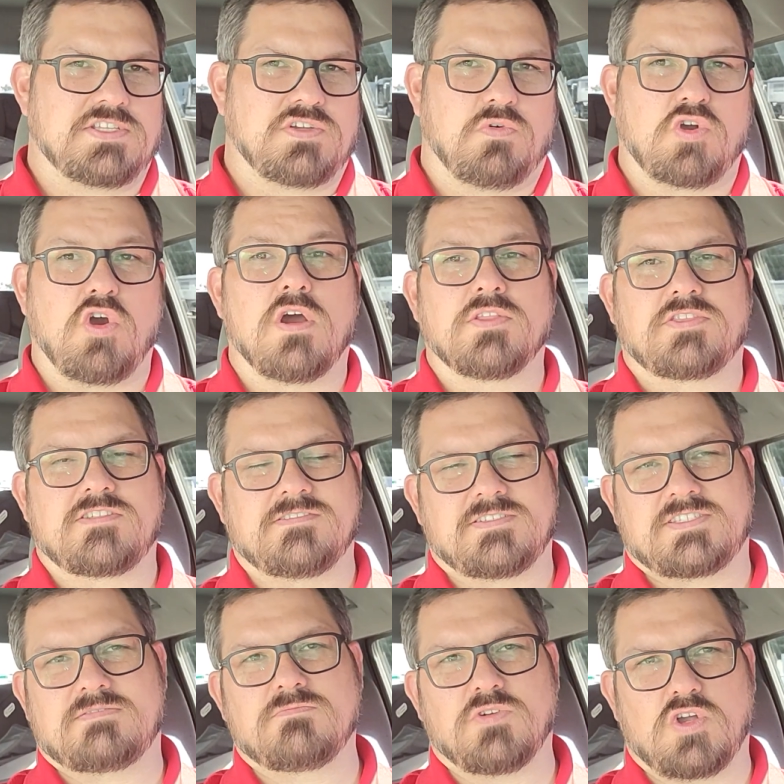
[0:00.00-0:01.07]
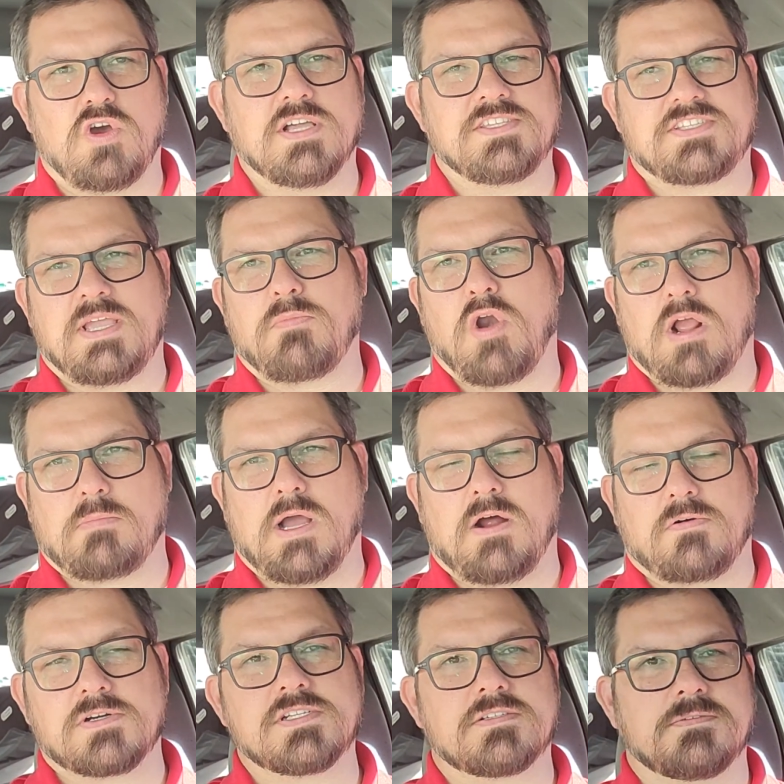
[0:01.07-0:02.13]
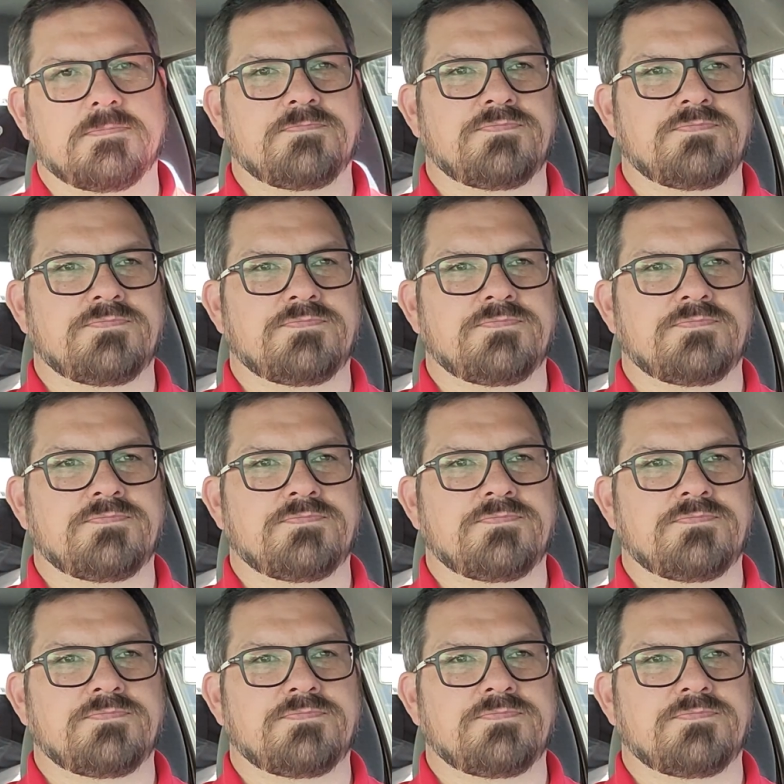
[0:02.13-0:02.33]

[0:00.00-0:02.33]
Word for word: So we'll go ahead. we'll go ahead and say Brock Bowers.